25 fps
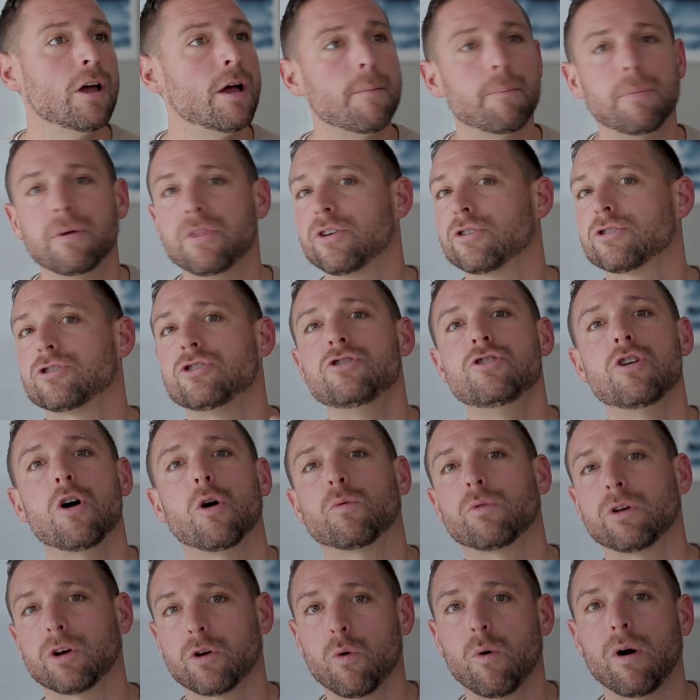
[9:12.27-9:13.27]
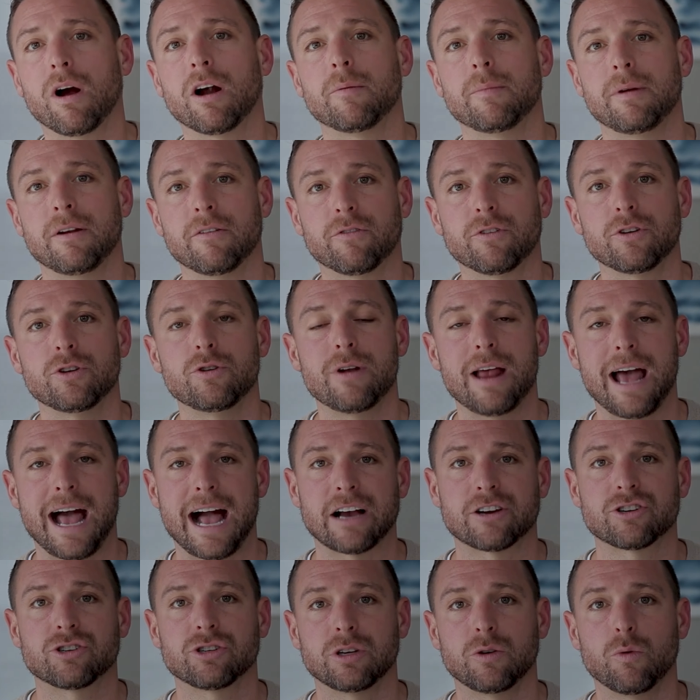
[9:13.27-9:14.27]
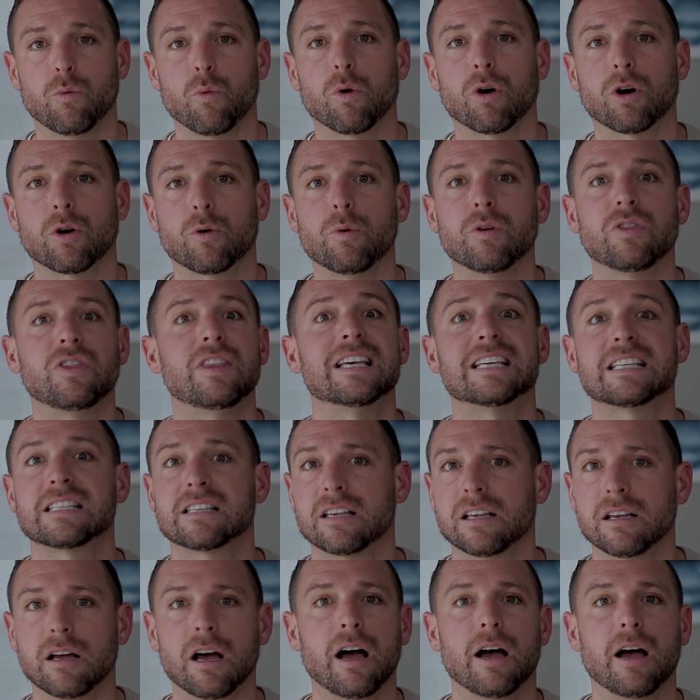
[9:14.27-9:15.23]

but there's no requirement for you to actually work with this